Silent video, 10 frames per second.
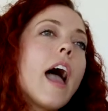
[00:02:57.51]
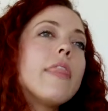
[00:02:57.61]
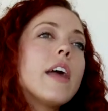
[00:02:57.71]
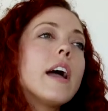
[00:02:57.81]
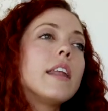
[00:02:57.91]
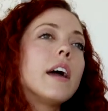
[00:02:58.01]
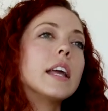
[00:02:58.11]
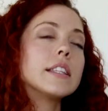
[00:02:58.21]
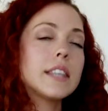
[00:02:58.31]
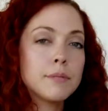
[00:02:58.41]
And then
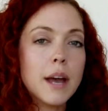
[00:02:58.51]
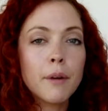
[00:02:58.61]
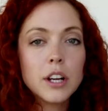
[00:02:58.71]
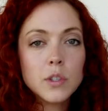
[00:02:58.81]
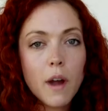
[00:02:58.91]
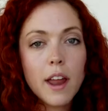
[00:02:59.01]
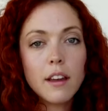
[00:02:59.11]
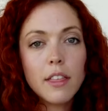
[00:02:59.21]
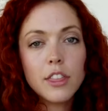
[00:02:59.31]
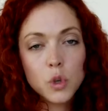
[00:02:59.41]
in September is
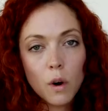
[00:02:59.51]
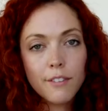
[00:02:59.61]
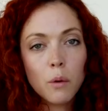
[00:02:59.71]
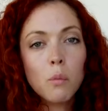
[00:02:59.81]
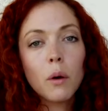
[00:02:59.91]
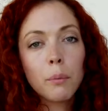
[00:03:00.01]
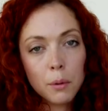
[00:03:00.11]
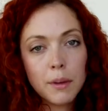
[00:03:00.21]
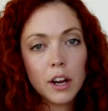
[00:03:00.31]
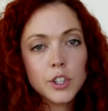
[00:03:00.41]
when the short film will
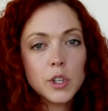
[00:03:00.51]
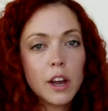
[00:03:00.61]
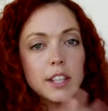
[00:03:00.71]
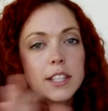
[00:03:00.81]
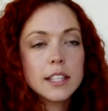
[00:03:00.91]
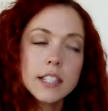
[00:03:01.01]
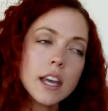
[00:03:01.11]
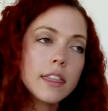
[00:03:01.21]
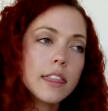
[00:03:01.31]
premiere, so you guys can see it